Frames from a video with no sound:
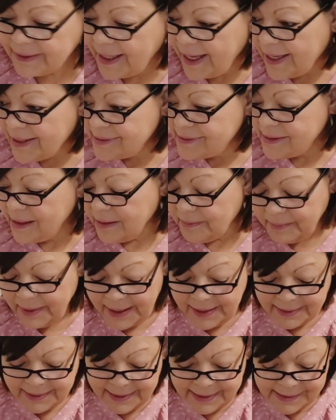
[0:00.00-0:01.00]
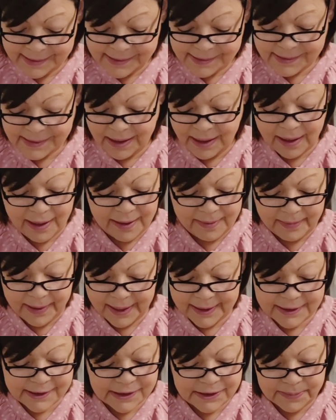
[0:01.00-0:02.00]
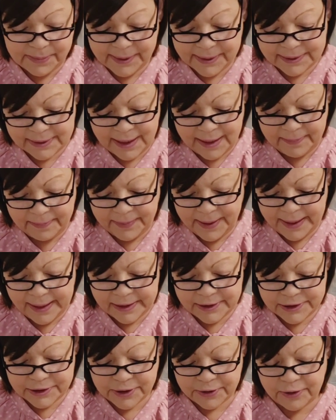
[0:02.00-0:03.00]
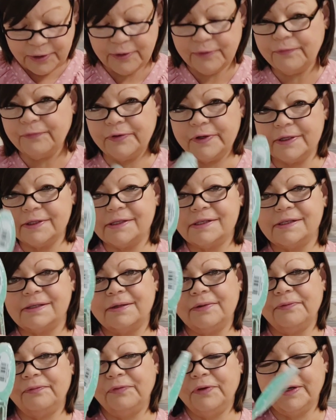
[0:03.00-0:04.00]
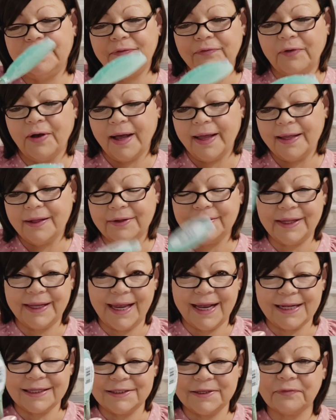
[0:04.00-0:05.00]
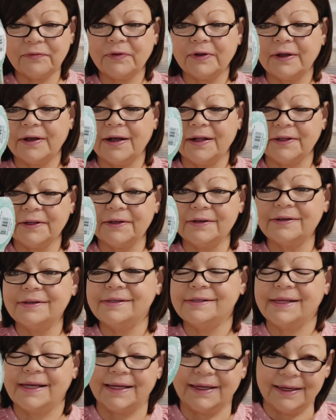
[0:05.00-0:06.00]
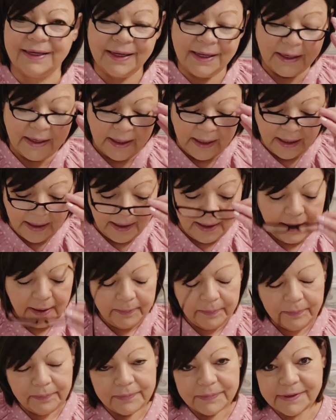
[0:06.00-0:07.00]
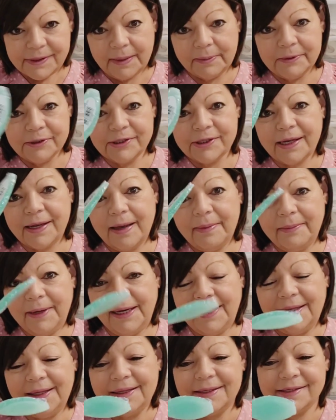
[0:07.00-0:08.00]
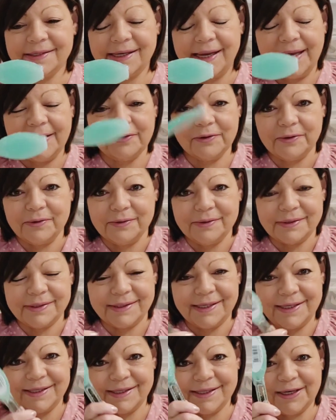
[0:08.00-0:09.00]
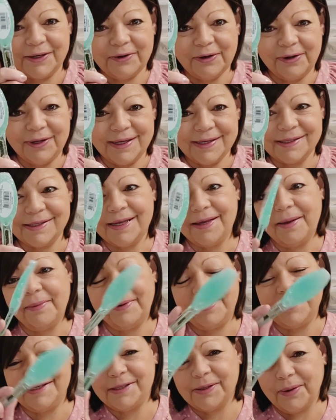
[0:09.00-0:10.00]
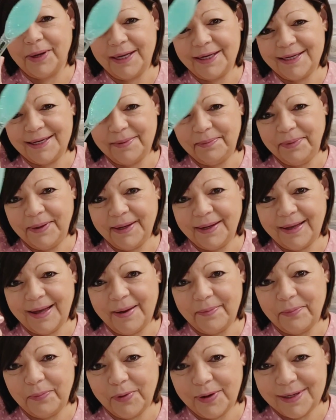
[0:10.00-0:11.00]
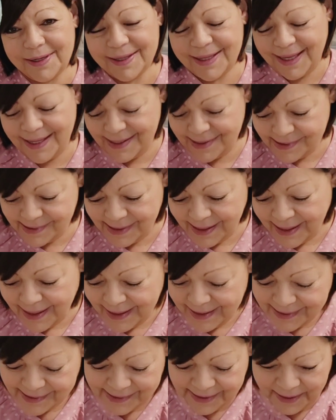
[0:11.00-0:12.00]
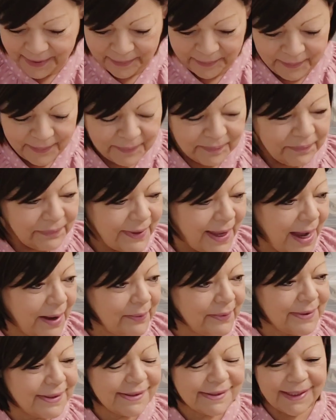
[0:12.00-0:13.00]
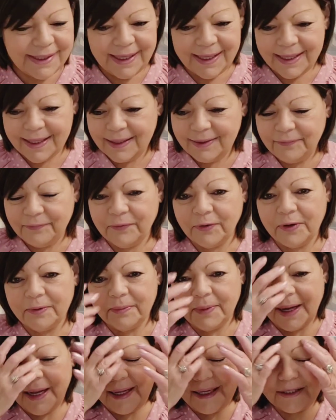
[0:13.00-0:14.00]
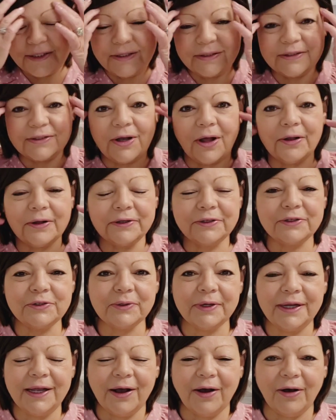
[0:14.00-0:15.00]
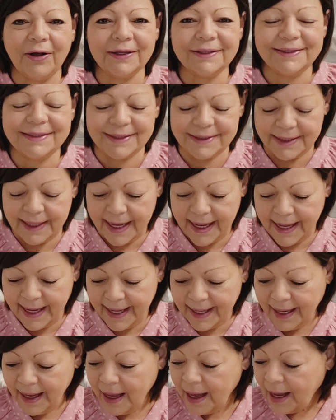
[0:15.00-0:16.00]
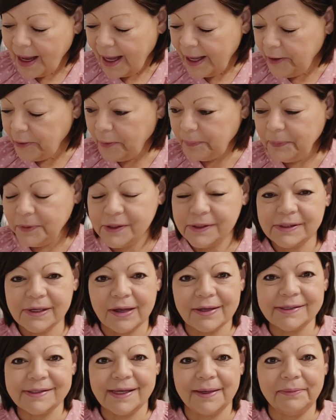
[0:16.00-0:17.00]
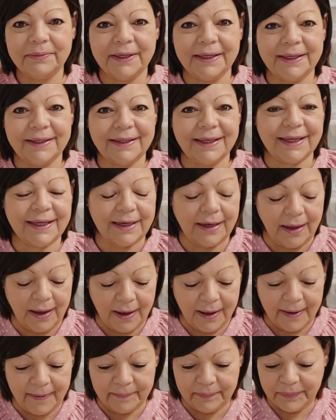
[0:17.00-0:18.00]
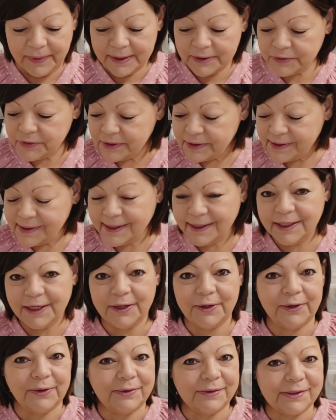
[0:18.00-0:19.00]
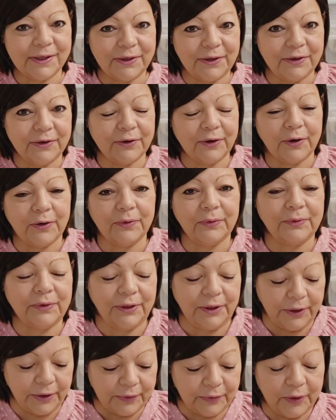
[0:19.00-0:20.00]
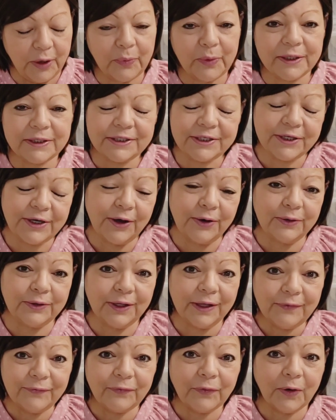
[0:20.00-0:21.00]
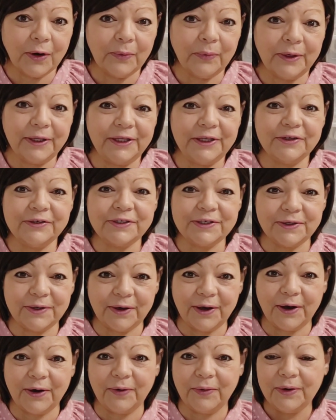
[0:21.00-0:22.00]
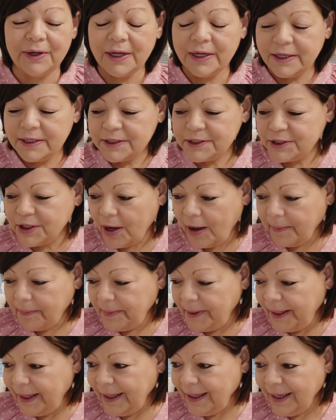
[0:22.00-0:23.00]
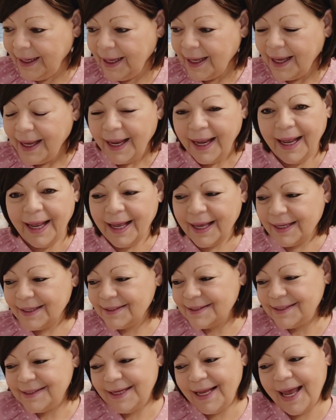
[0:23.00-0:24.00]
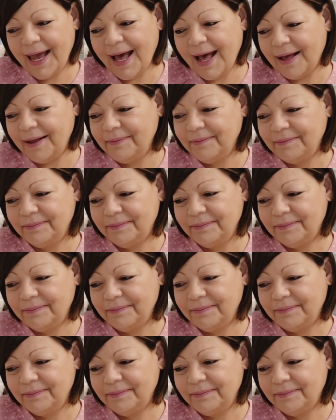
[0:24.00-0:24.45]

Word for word: last on my list, um, I just picked up a sugar foot, foot file. They had different colors and uh, summer's coming. Sandal season is coming. So I did pick up one of these. So that was it for my Dollar Tree haul today. I hope you saw something that um, interested you so you can go, you know, know what to go look for when you do go shopping. And yeah,